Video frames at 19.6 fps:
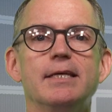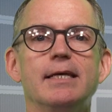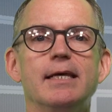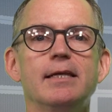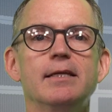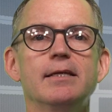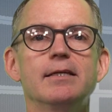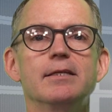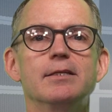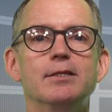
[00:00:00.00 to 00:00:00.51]

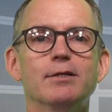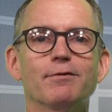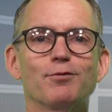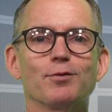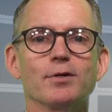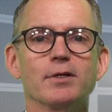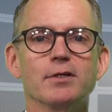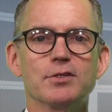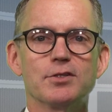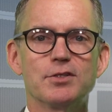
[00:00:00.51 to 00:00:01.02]
10
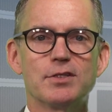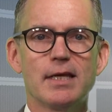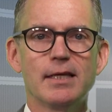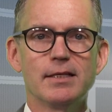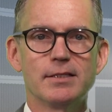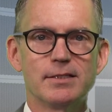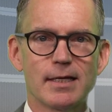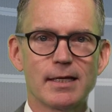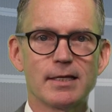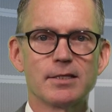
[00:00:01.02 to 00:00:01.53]
different
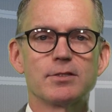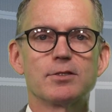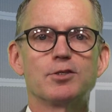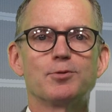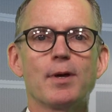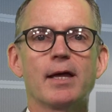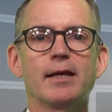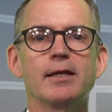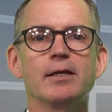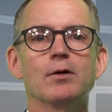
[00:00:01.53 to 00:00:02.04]
state tests
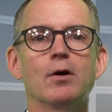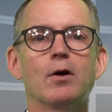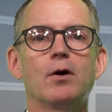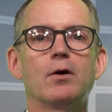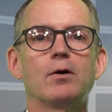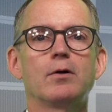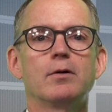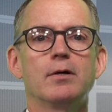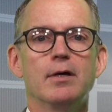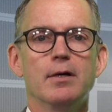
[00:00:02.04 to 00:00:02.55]
spanning
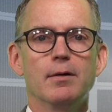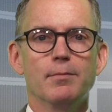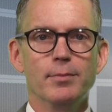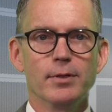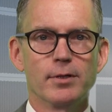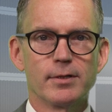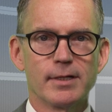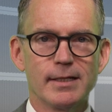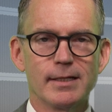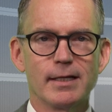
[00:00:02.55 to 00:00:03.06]
all
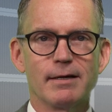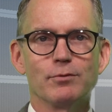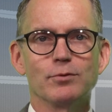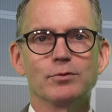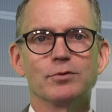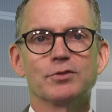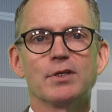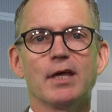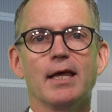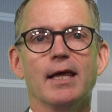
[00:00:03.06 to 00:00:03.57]
building
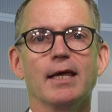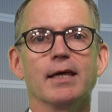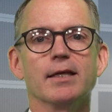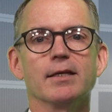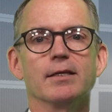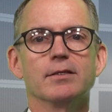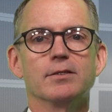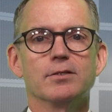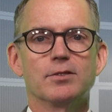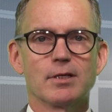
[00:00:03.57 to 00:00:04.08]
levels
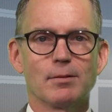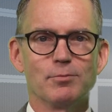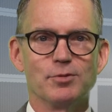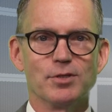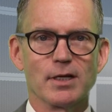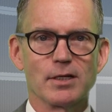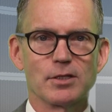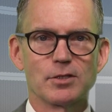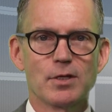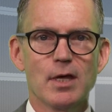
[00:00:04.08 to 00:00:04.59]
and
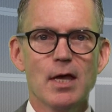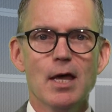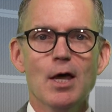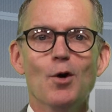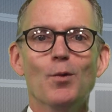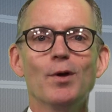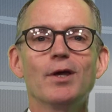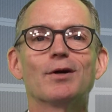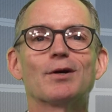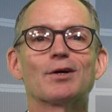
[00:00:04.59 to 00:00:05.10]
subjects.
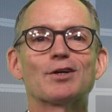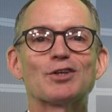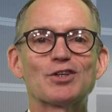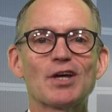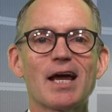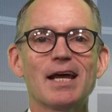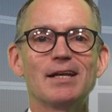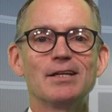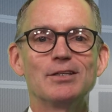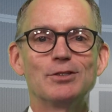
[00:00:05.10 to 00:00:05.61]
We are
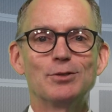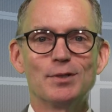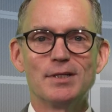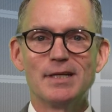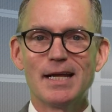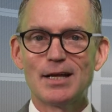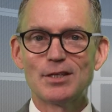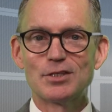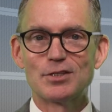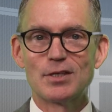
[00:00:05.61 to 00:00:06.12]
excited to
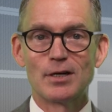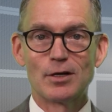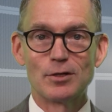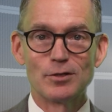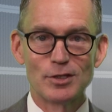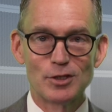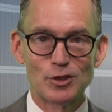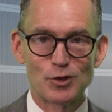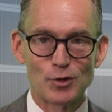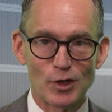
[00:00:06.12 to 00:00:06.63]
announce that our
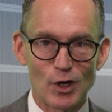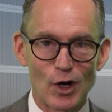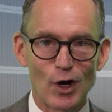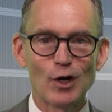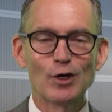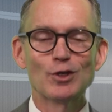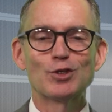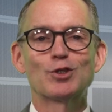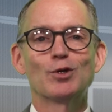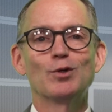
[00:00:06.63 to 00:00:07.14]
district
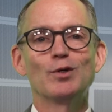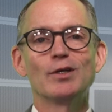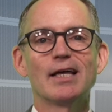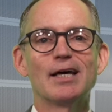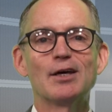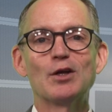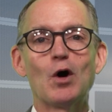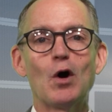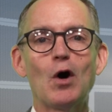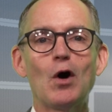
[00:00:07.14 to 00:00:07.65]
also
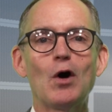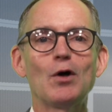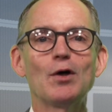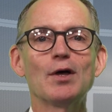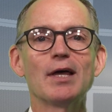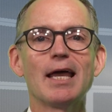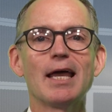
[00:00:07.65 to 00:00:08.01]
led all